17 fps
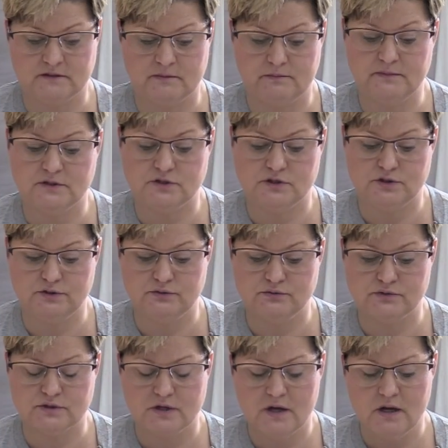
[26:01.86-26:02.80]
of
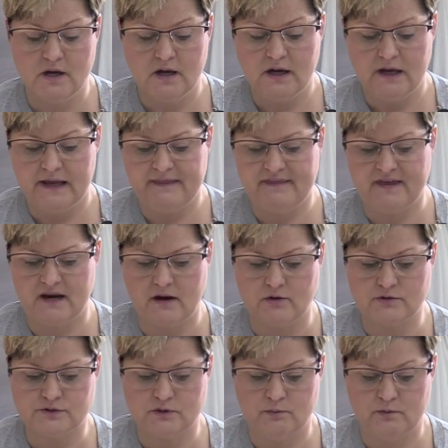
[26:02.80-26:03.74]
misuse. And then
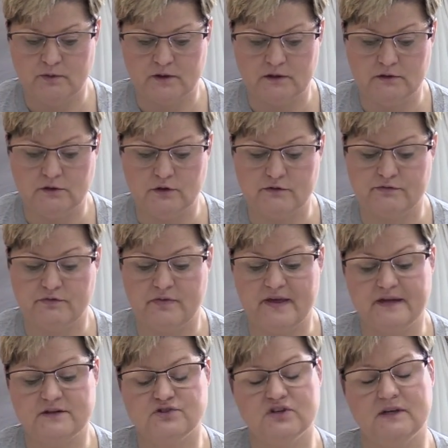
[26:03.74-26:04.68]
also want to look for
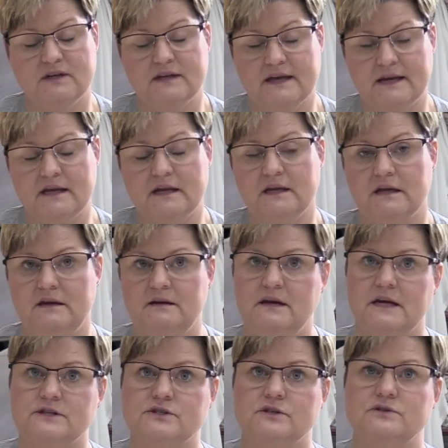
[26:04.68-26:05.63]
that genetic
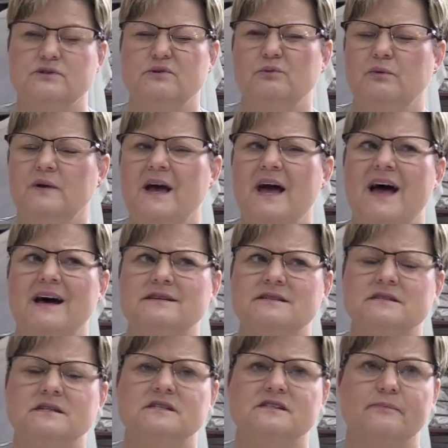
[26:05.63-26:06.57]
connection. So we want to
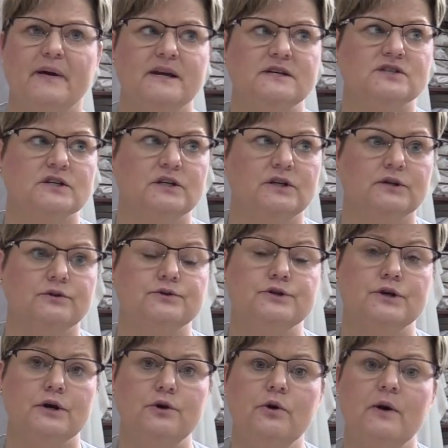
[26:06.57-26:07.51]
ask this patient, do
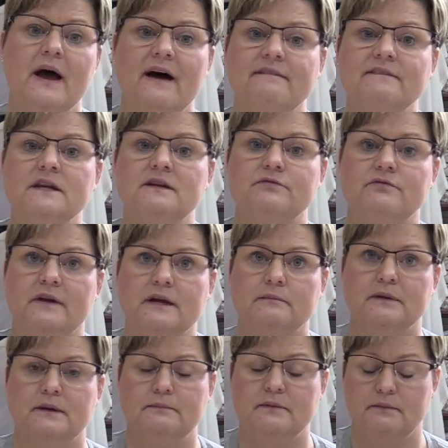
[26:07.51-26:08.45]
you have any
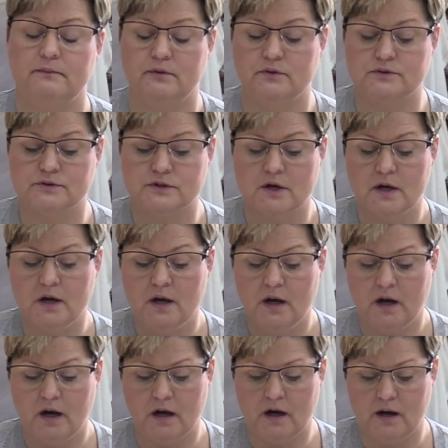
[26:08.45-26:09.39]
family members
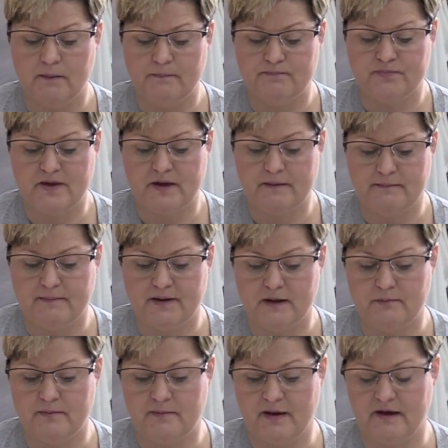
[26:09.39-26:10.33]
that
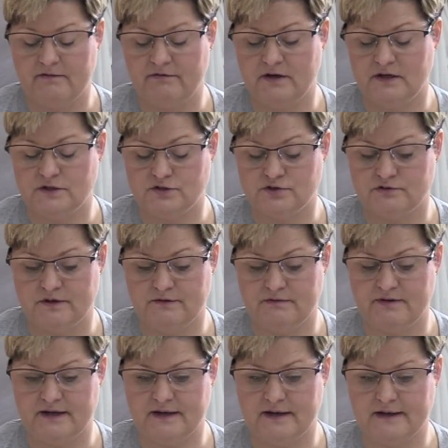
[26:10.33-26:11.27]
may have a history
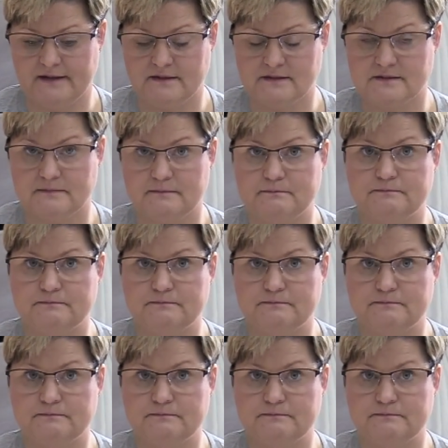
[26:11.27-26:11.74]
of headaches?